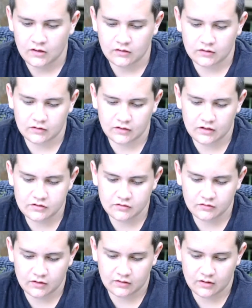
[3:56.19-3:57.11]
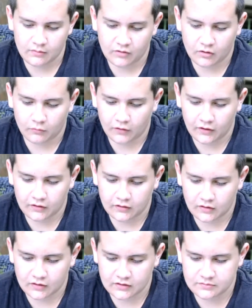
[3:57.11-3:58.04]
The endangered endemic Hawaiian
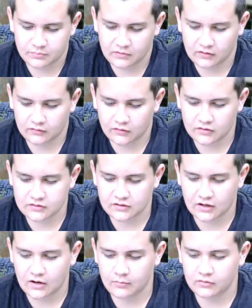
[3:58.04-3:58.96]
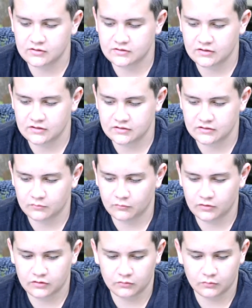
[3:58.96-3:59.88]
duck is being lost to hybridization
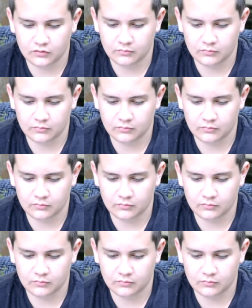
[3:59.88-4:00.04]
with North